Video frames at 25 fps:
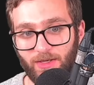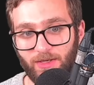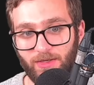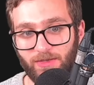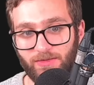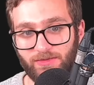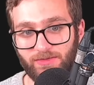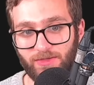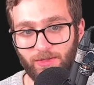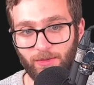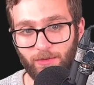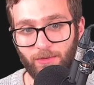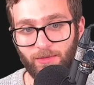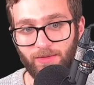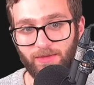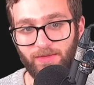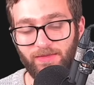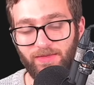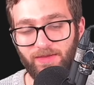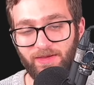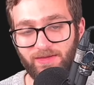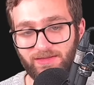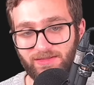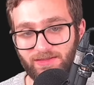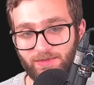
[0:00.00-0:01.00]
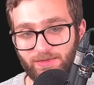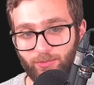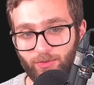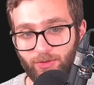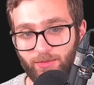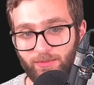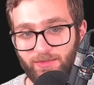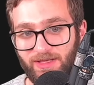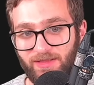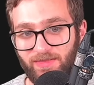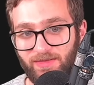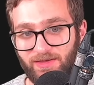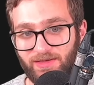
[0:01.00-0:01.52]
So this
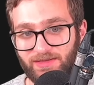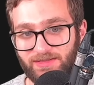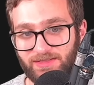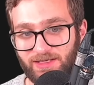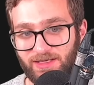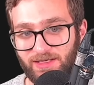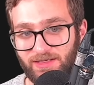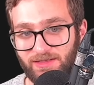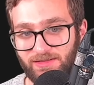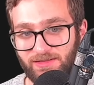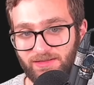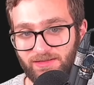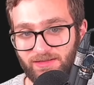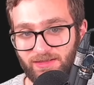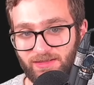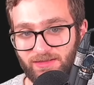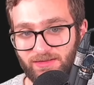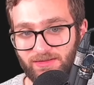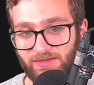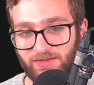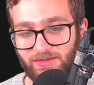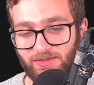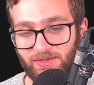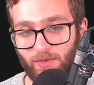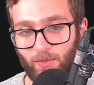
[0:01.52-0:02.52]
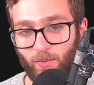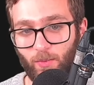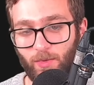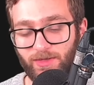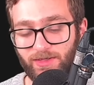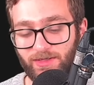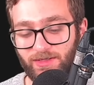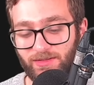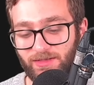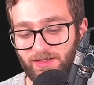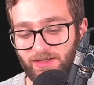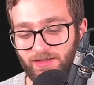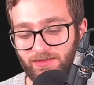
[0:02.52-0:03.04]
Prometheus instance, what
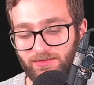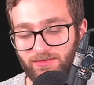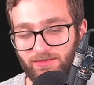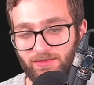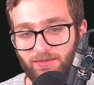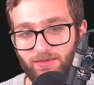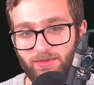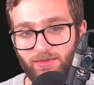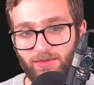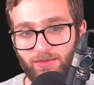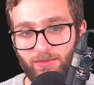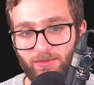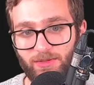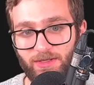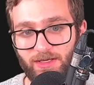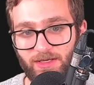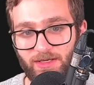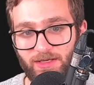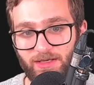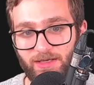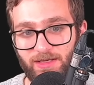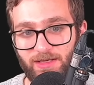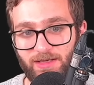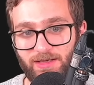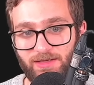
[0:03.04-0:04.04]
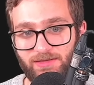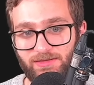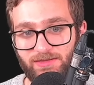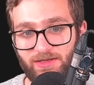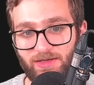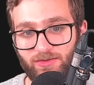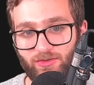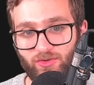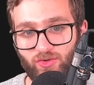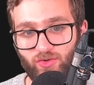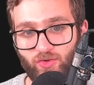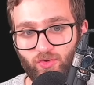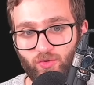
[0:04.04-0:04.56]
it needs to do is
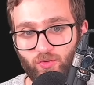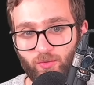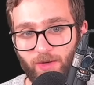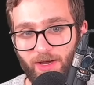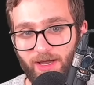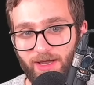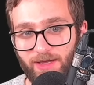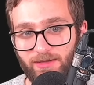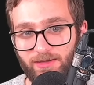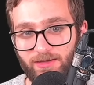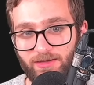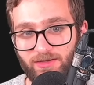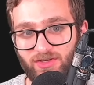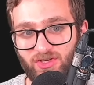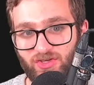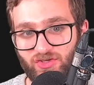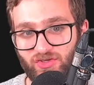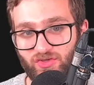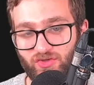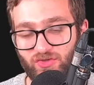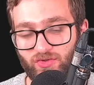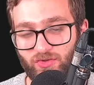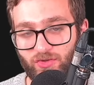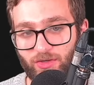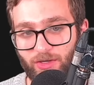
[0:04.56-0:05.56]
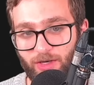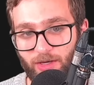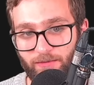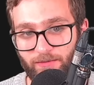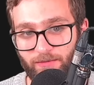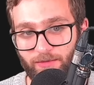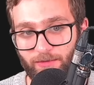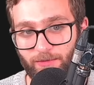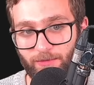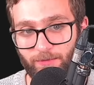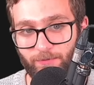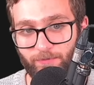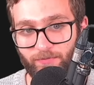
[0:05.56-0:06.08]
try to
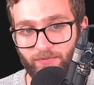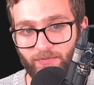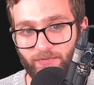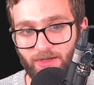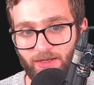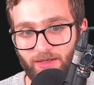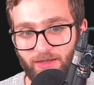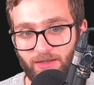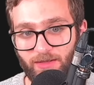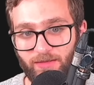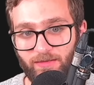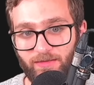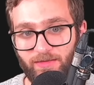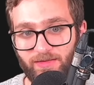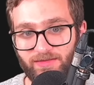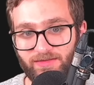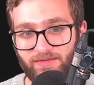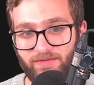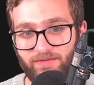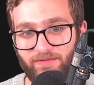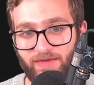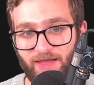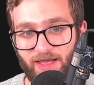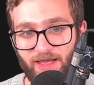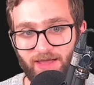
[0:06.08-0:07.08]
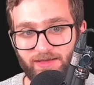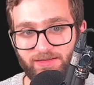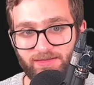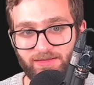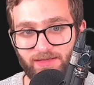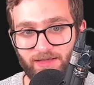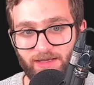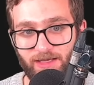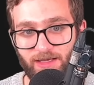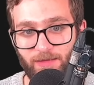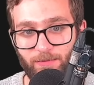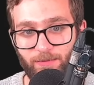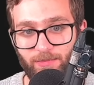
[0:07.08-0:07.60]
discover this Fast
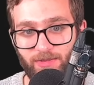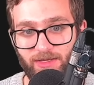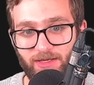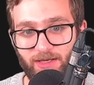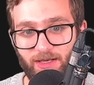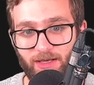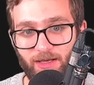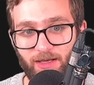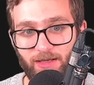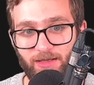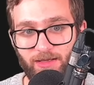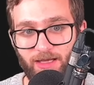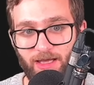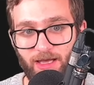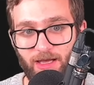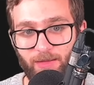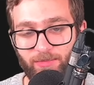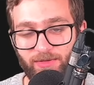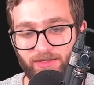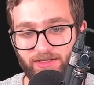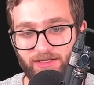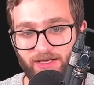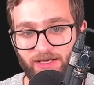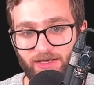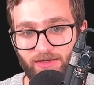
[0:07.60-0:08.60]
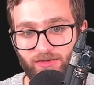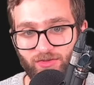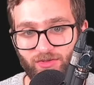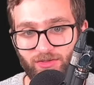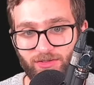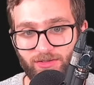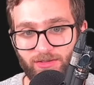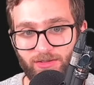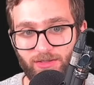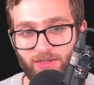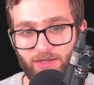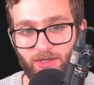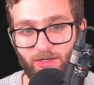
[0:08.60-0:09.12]
API
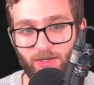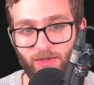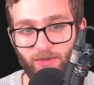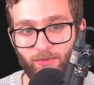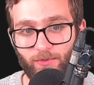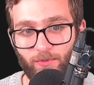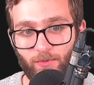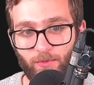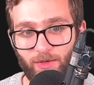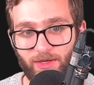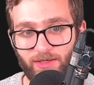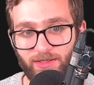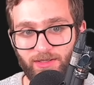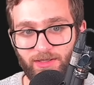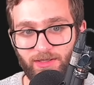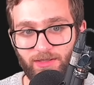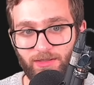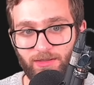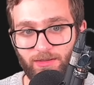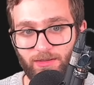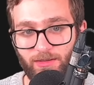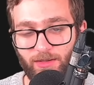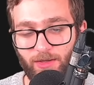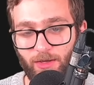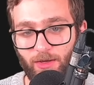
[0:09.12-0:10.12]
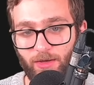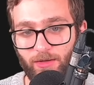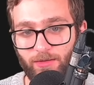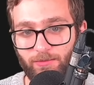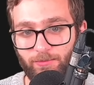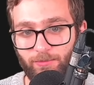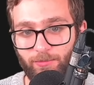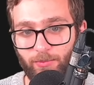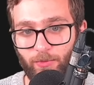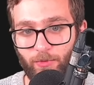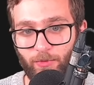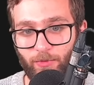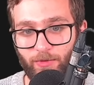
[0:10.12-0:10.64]
application running on
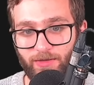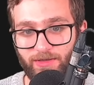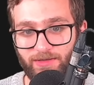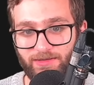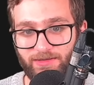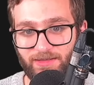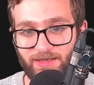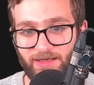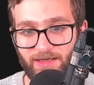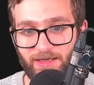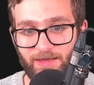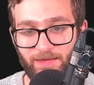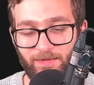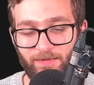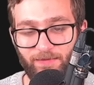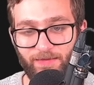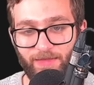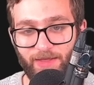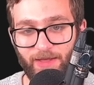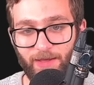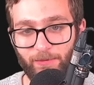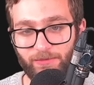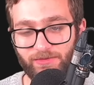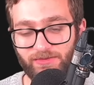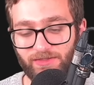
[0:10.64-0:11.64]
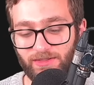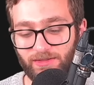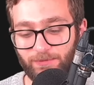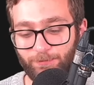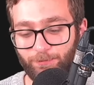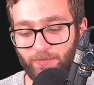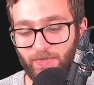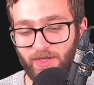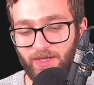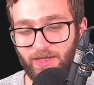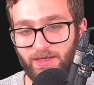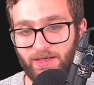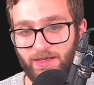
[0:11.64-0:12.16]
port 8000
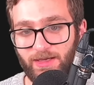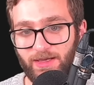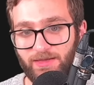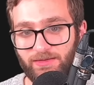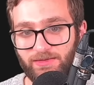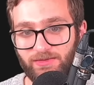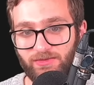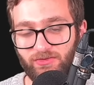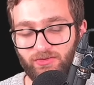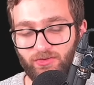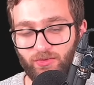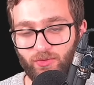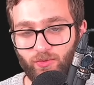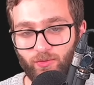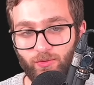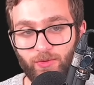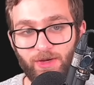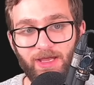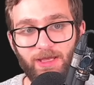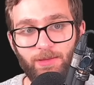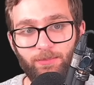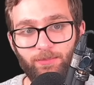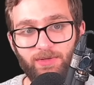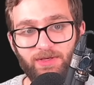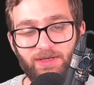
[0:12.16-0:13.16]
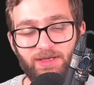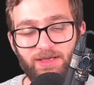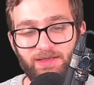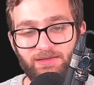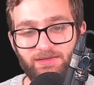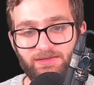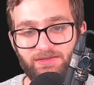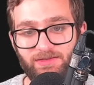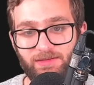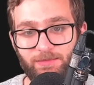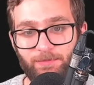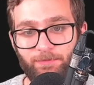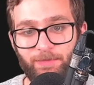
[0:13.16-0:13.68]
and scrape
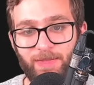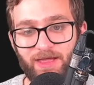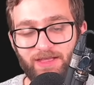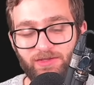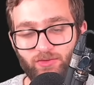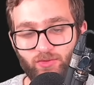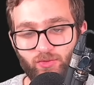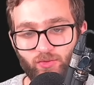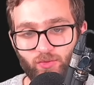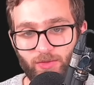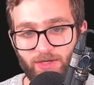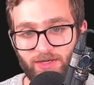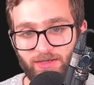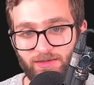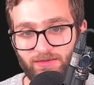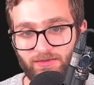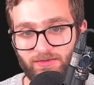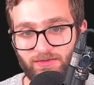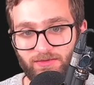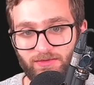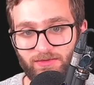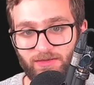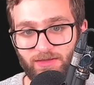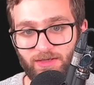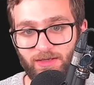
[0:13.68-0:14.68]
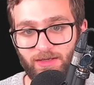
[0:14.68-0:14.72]
its metrics